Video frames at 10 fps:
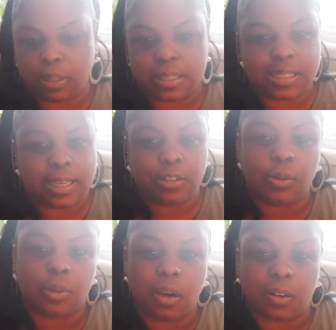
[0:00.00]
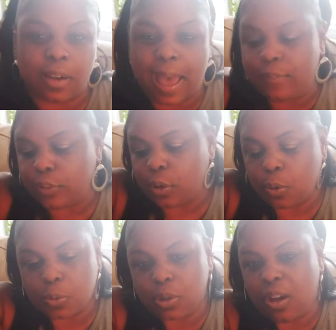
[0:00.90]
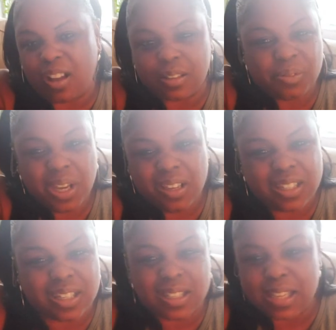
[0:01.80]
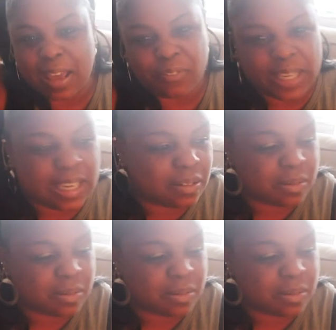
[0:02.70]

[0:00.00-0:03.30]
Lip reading: because they no longer have to hold on to this heavy